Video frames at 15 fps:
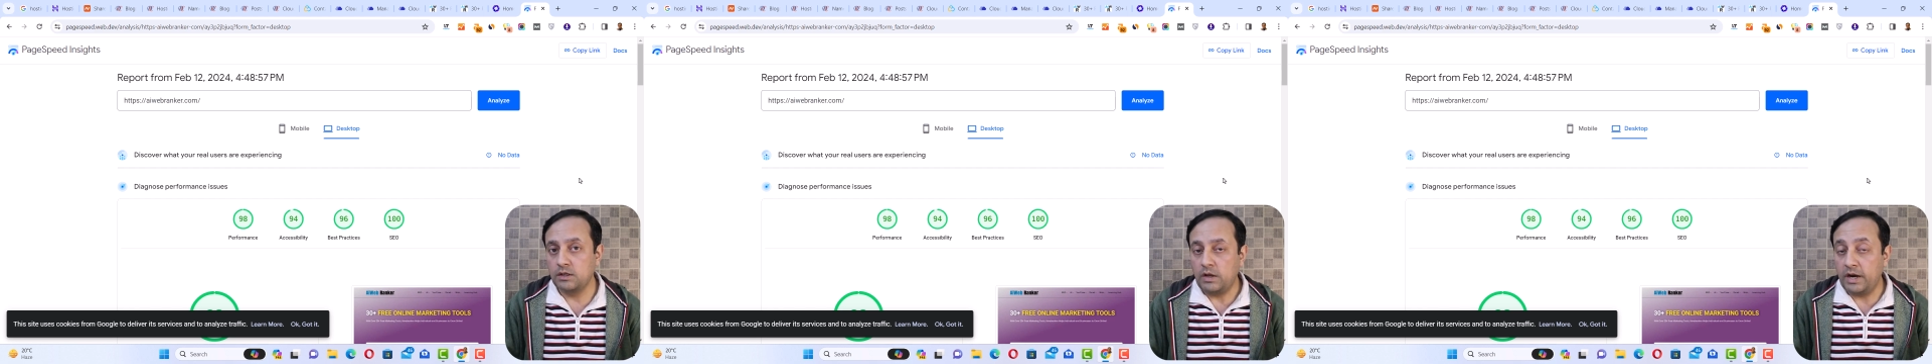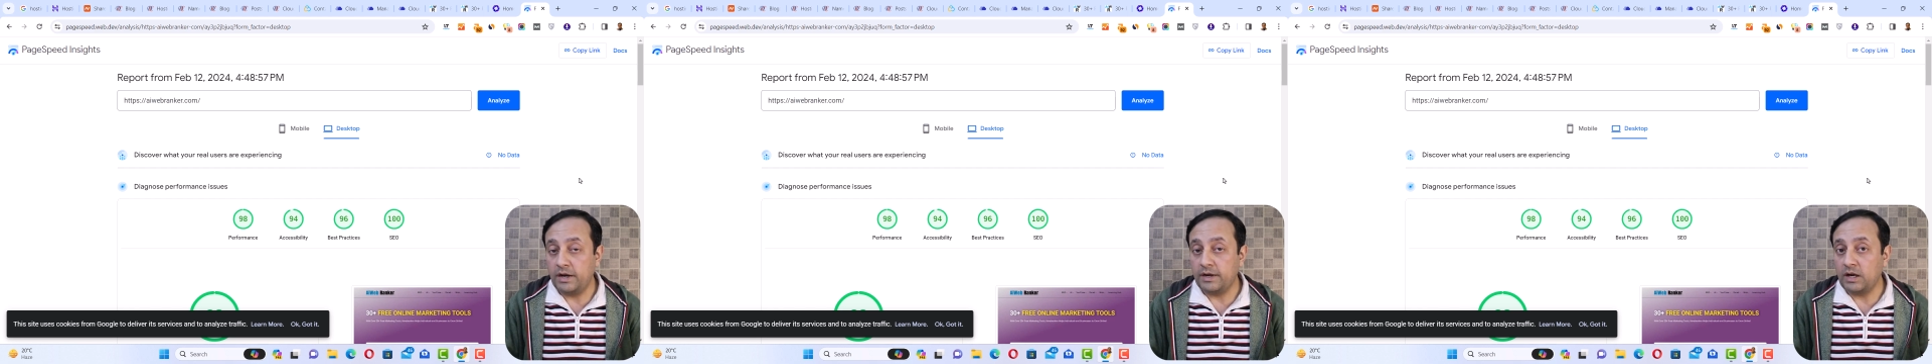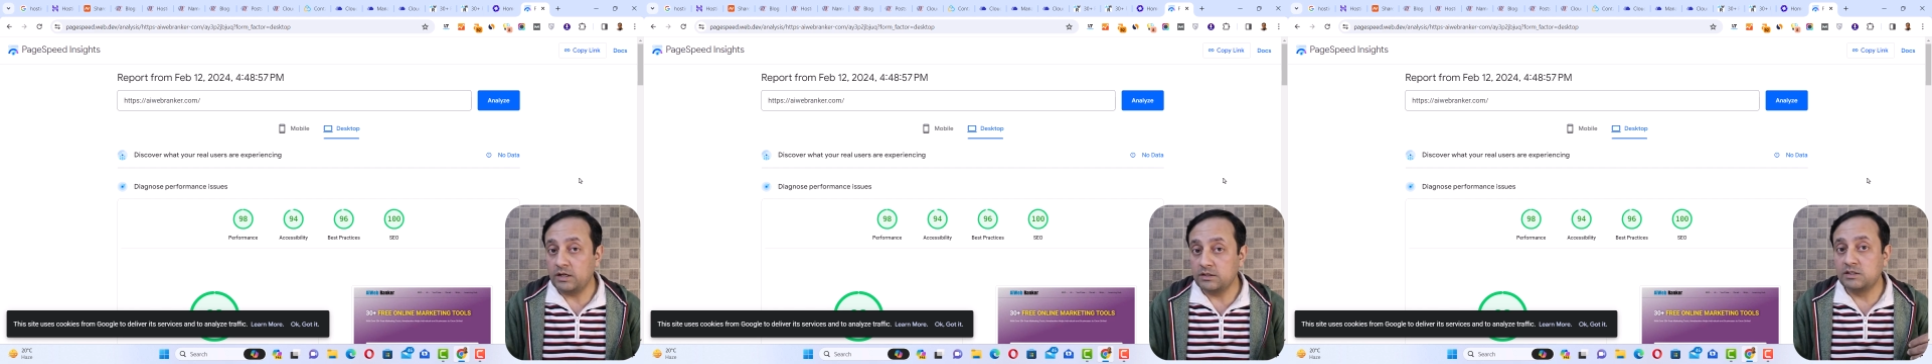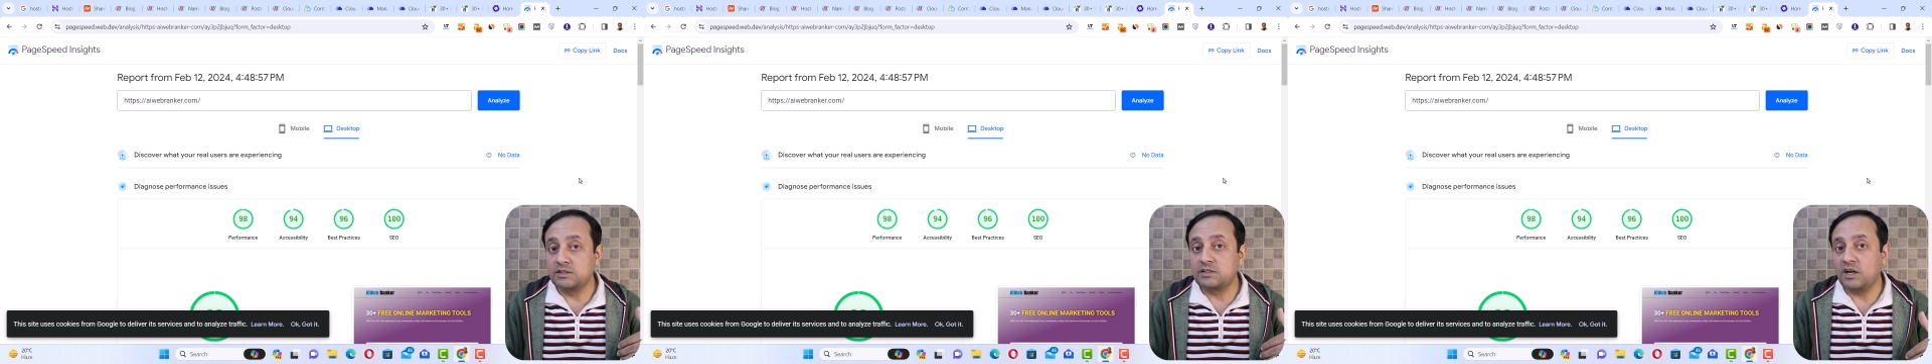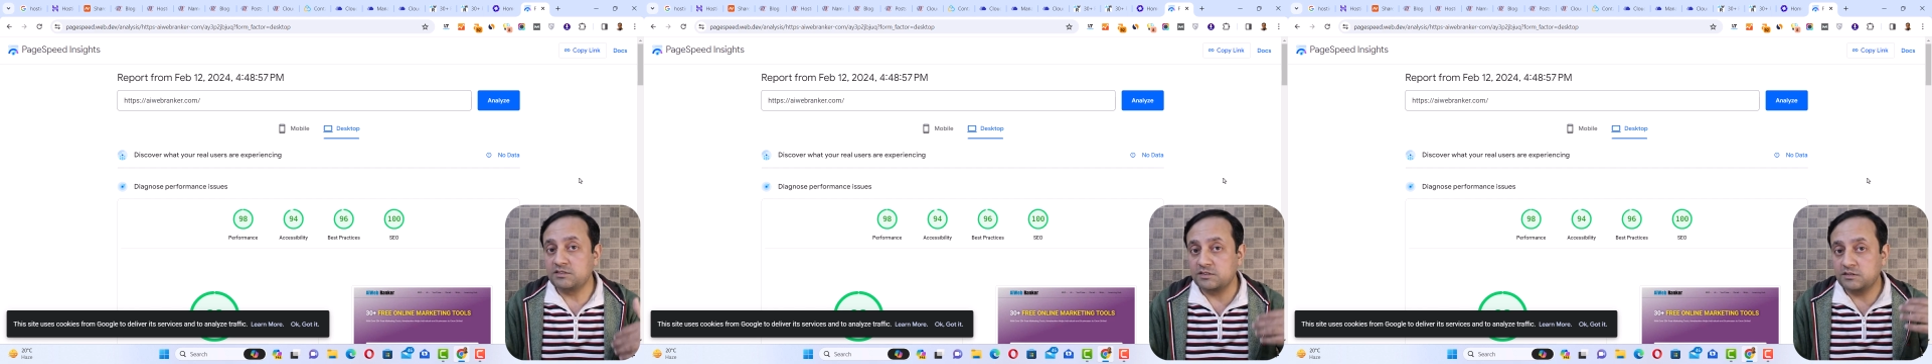and other
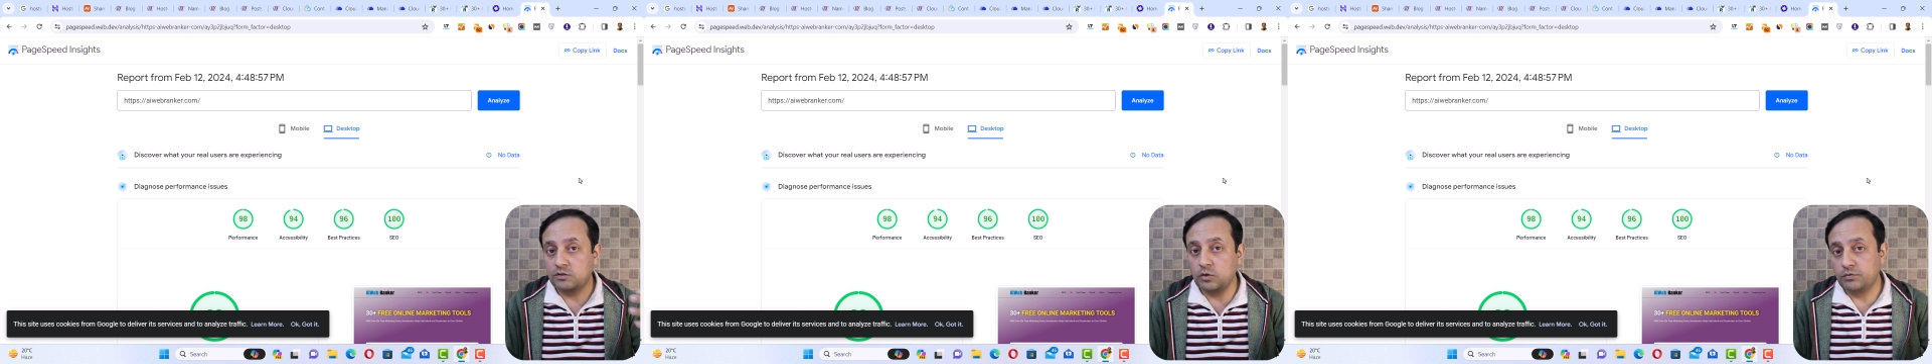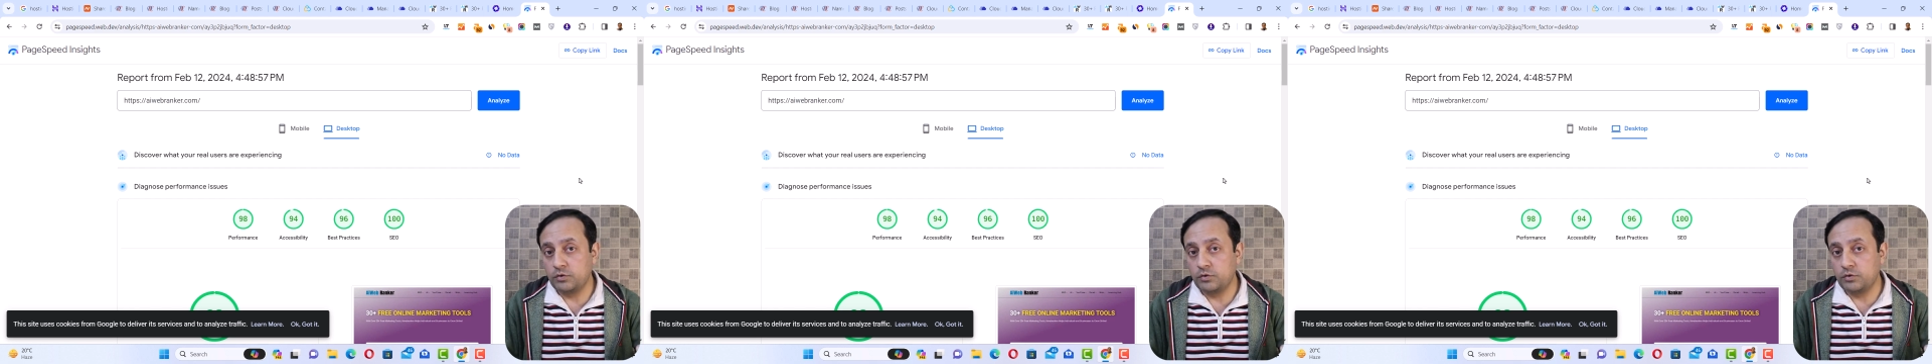tasks of